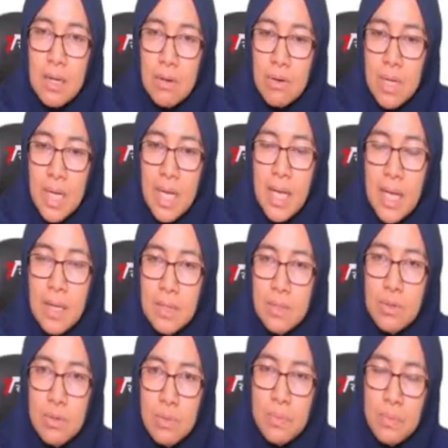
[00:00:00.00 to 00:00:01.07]
Okay,
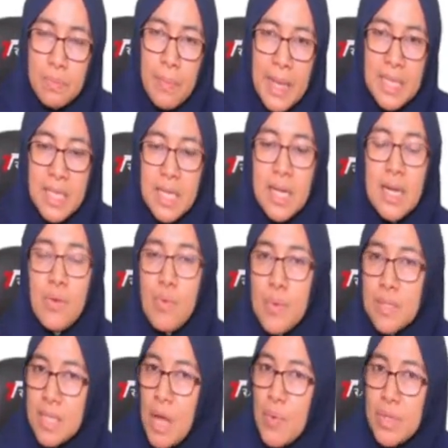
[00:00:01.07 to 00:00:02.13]
so basically we will
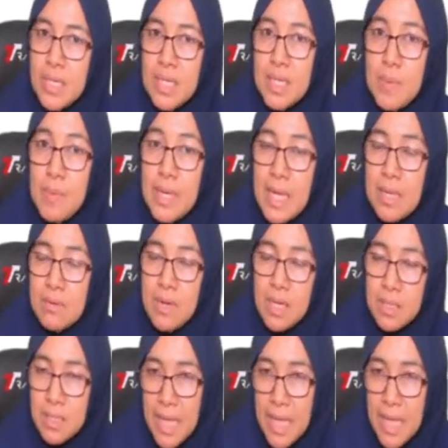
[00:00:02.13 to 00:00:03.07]
start with determinate thrust,